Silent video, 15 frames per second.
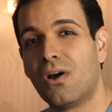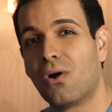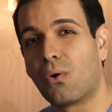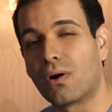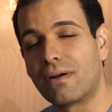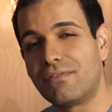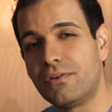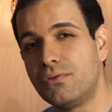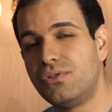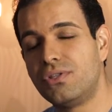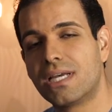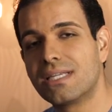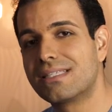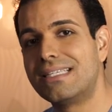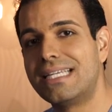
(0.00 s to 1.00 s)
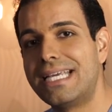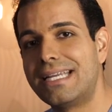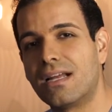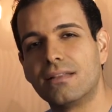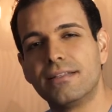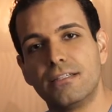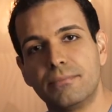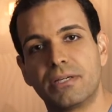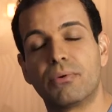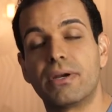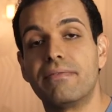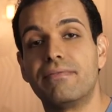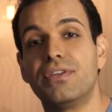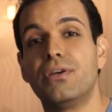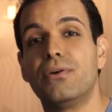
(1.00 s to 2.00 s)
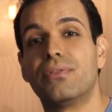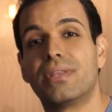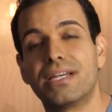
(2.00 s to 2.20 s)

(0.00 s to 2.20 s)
or if you just need a little bit of review,